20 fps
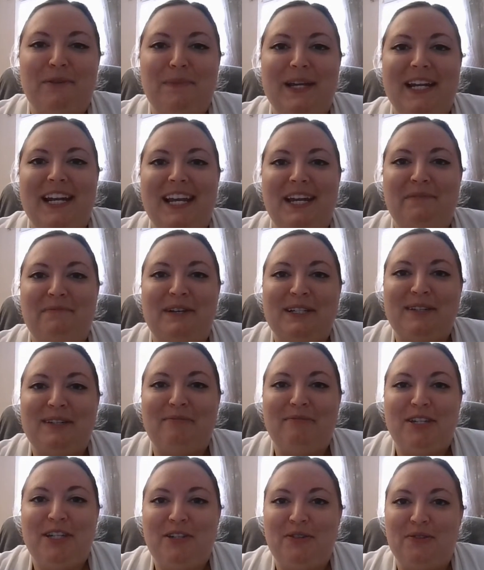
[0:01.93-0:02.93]
everybody.
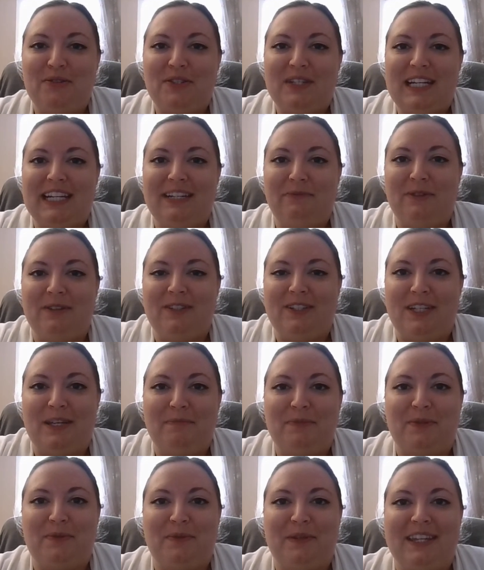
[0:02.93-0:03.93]
Welcome to Tuesday
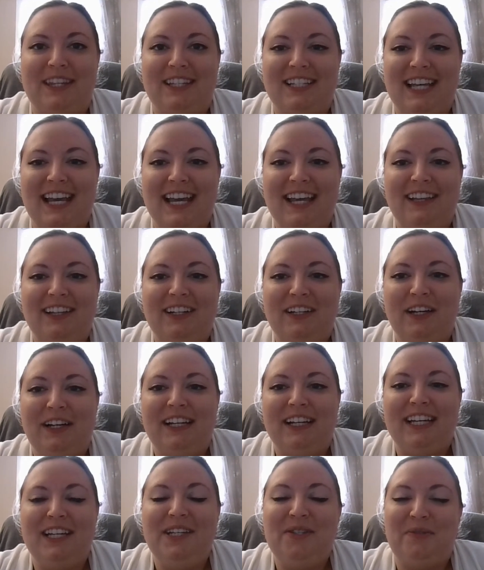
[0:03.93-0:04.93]
Tips with
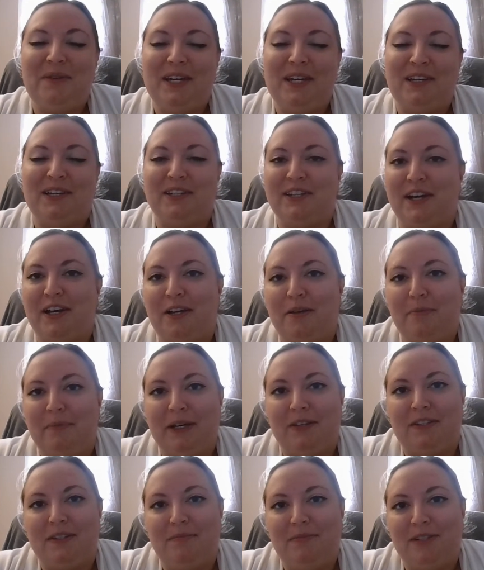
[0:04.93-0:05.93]
Taylor. Each week I'll talk
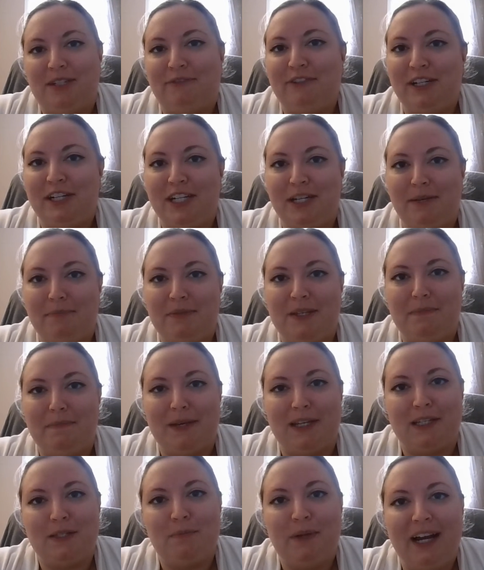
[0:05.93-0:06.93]
about some different tips and
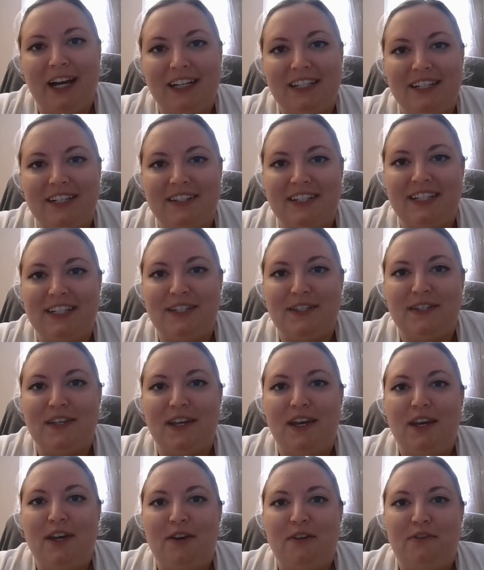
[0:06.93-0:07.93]
best practices
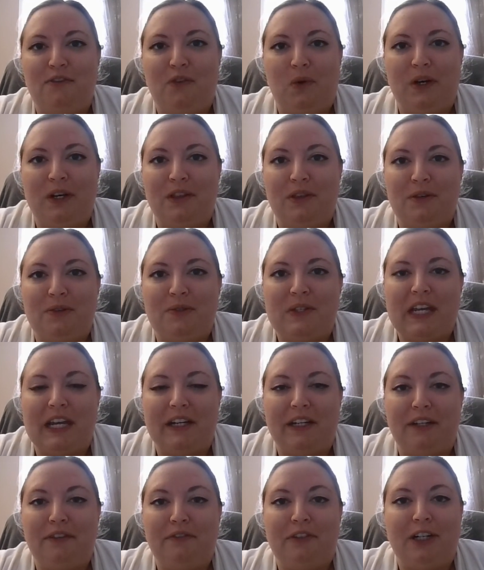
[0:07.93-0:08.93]
for those
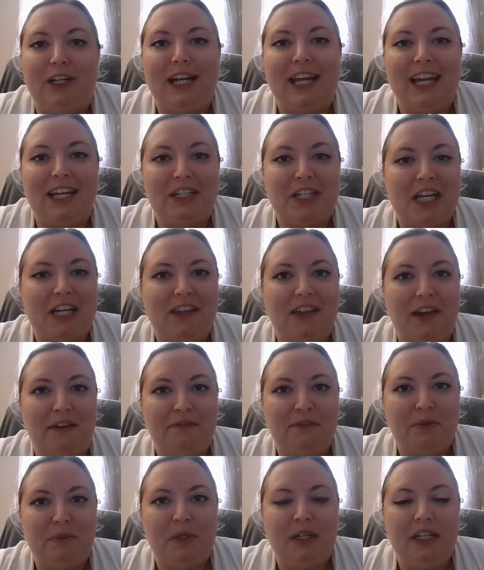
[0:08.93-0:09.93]
caring for an aging
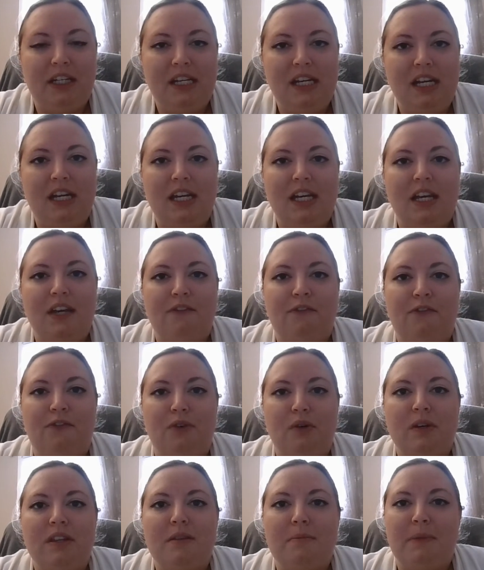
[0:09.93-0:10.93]
loved one.
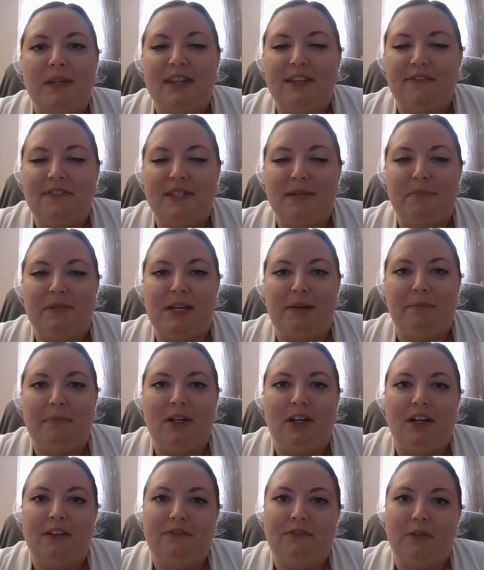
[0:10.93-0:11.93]
For the month of
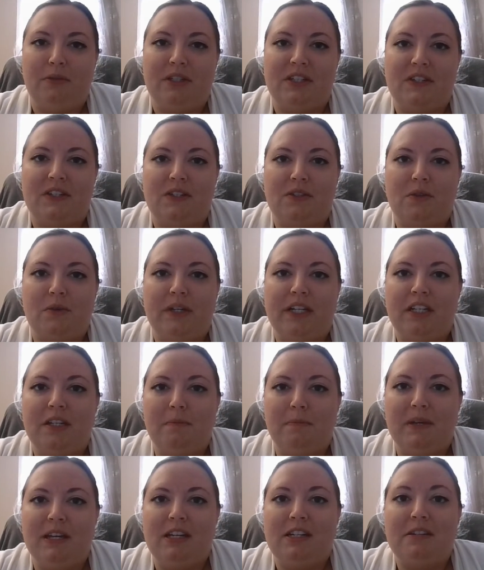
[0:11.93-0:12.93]
September, our focus is going
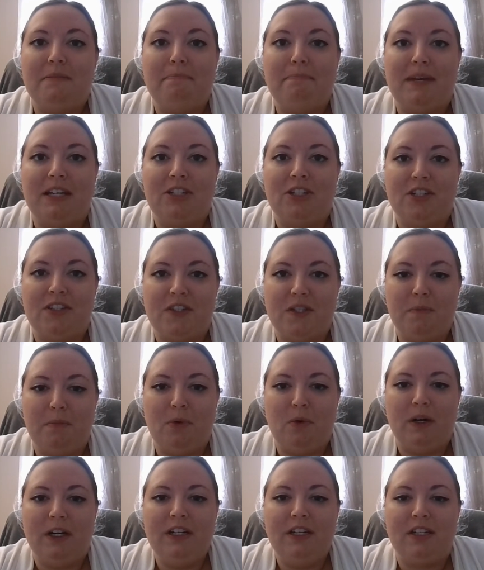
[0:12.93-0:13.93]
to be dementia
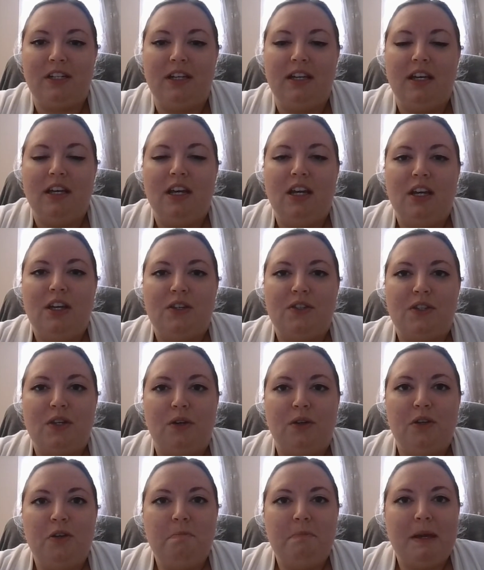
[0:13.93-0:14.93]
support.
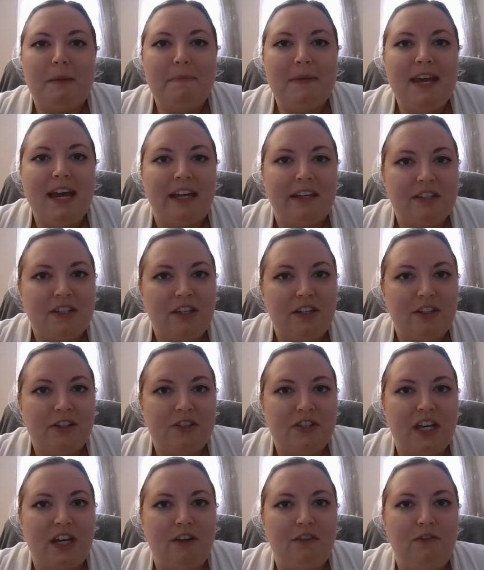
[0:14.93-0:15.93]
So you might be asking
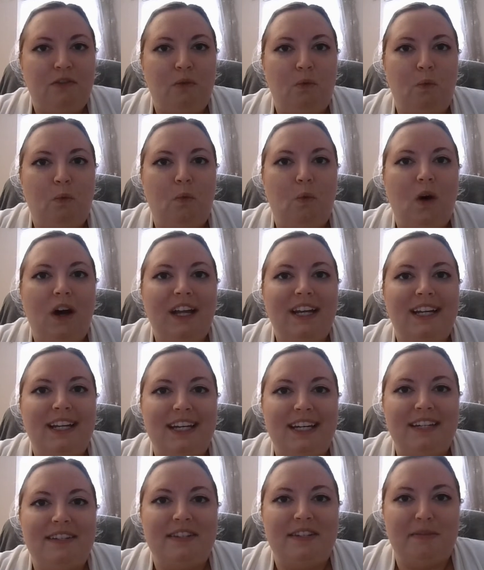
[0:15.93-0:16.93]
yourself, what
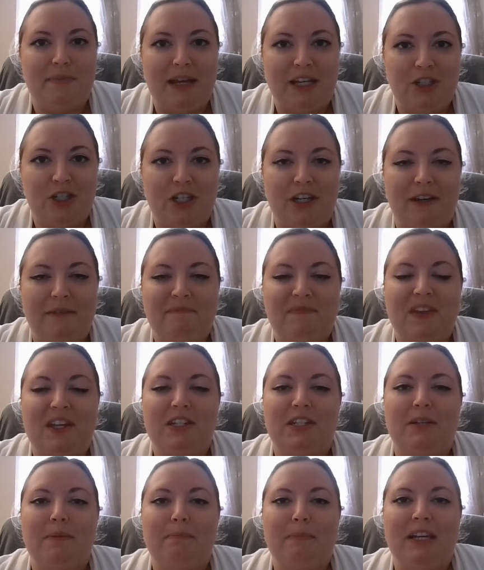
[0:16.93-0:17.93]
is dementia?
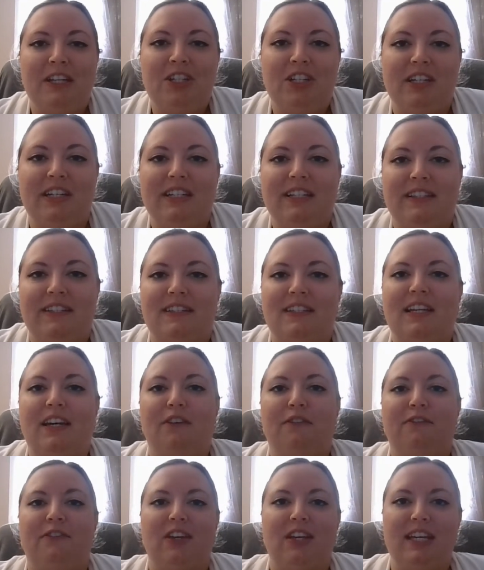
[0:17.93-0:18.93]
Dementia
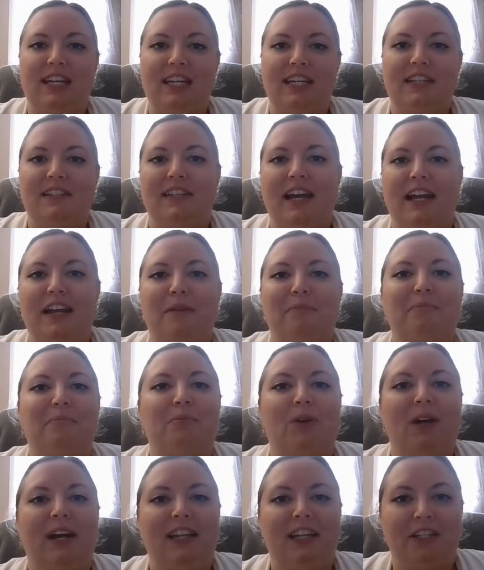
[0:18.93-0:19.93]
itself is an
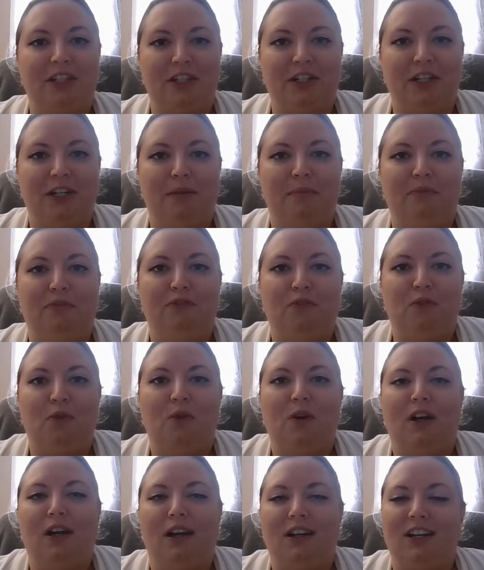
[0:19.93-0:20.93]
umbrella term
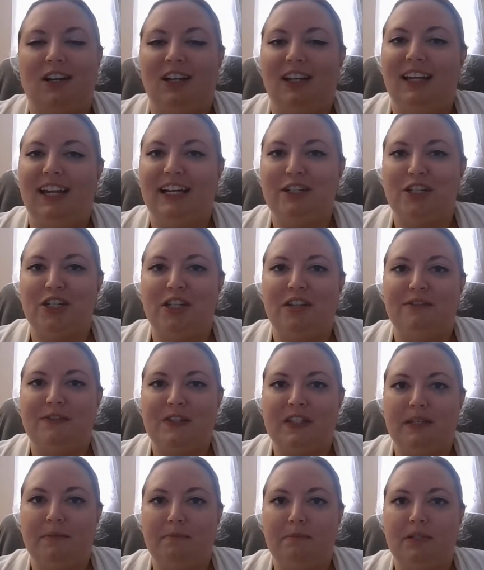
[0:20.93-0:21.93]
for a collection of
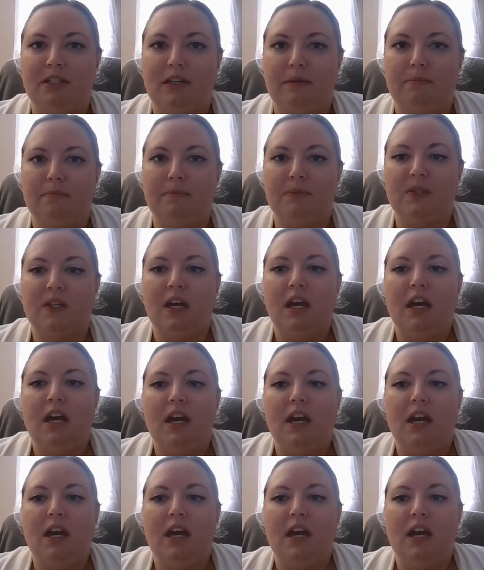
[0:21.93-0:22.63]
symptoms